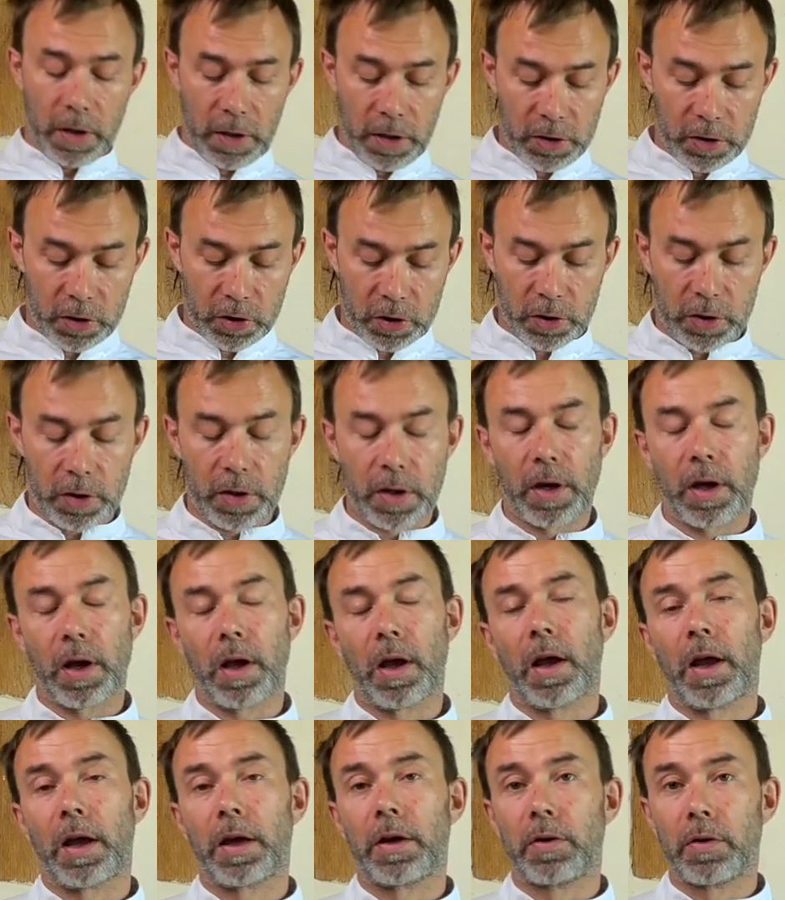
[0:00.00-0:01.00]
each
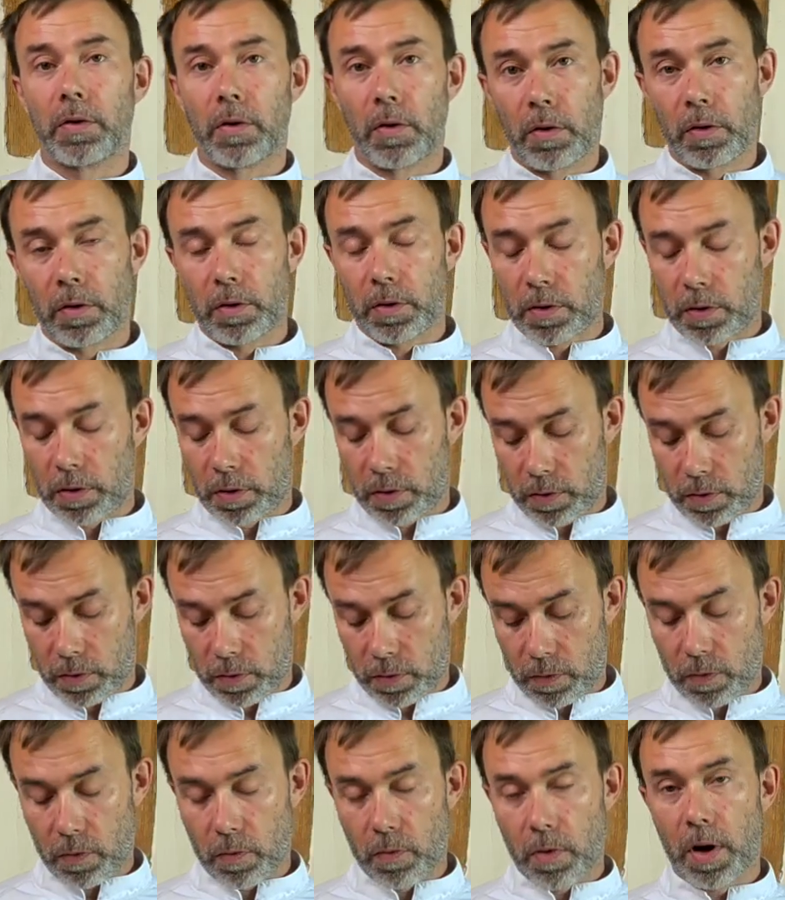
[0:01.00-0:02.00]
egg yolk,
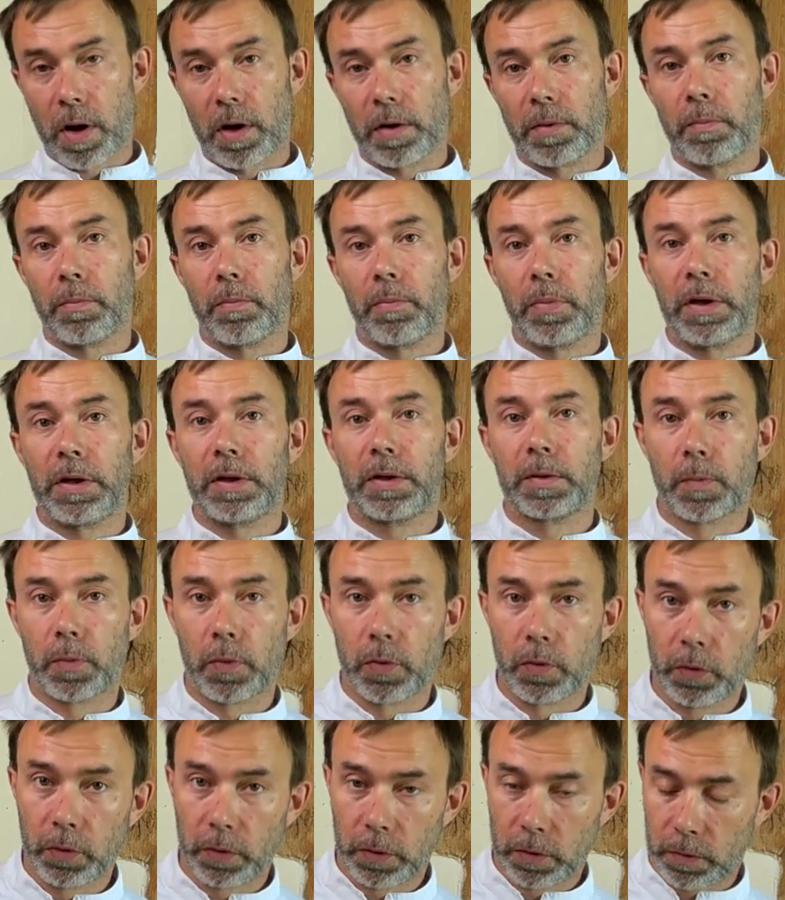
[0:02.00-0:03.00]
1 big
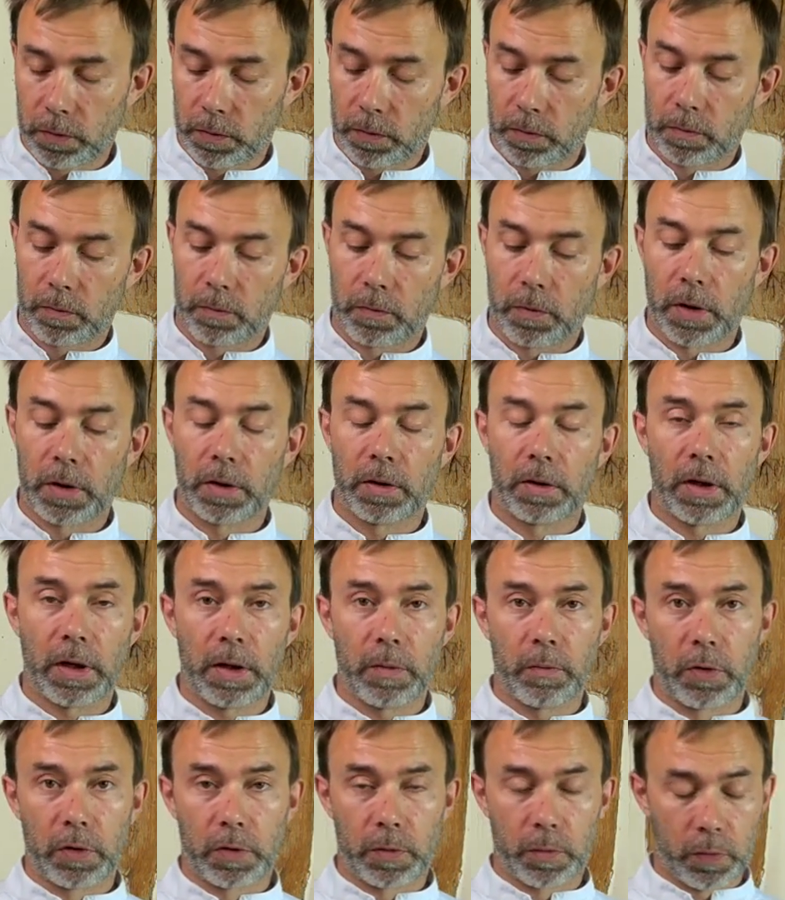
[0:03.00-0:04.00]
spoon, 1
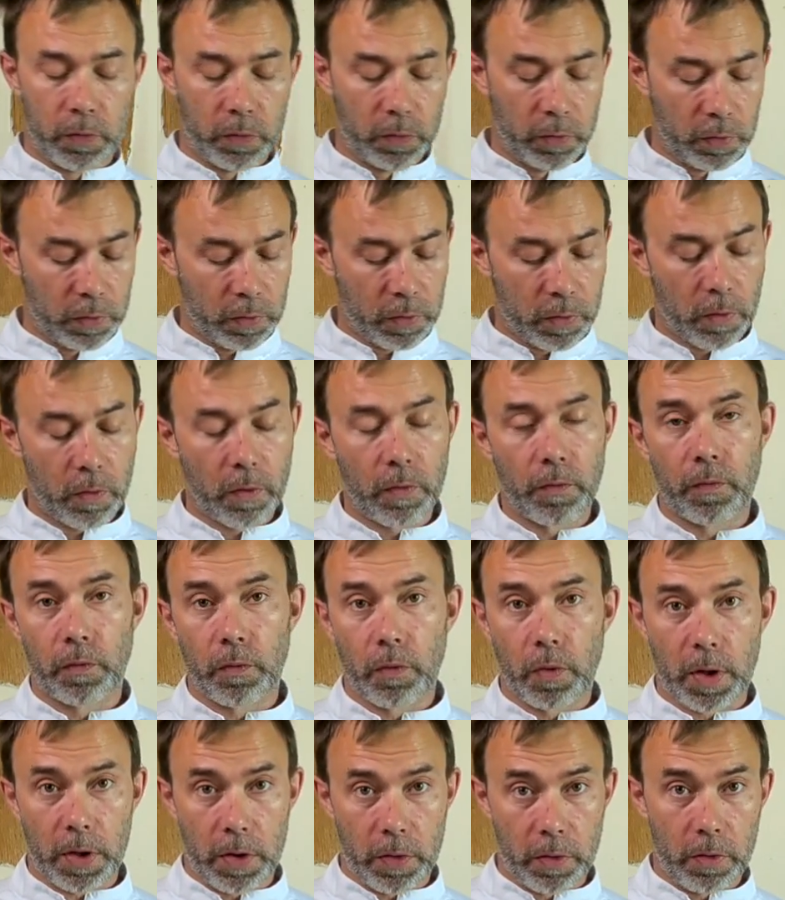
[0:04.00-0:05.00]
tablespoon of
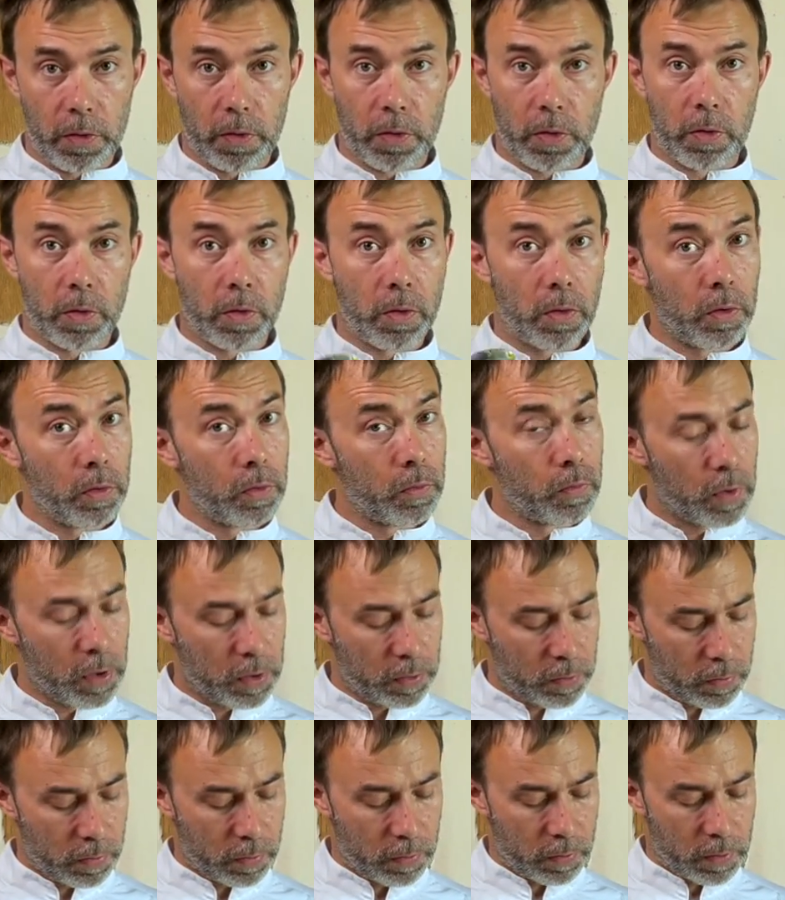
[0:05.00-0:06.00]
water, cold
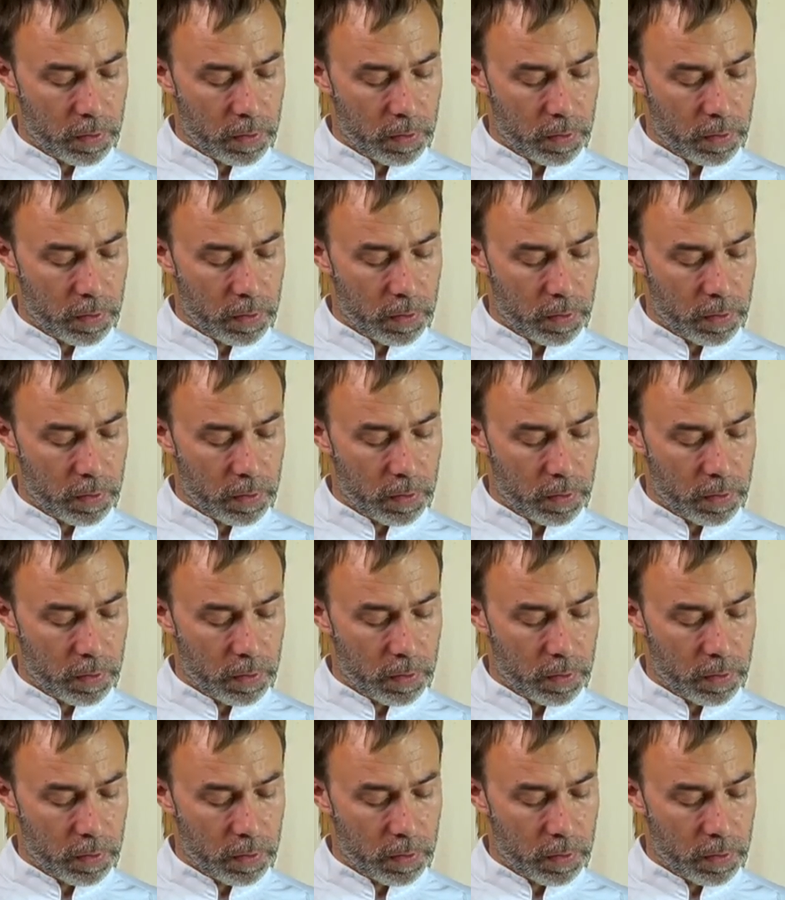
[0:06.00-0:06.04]
water.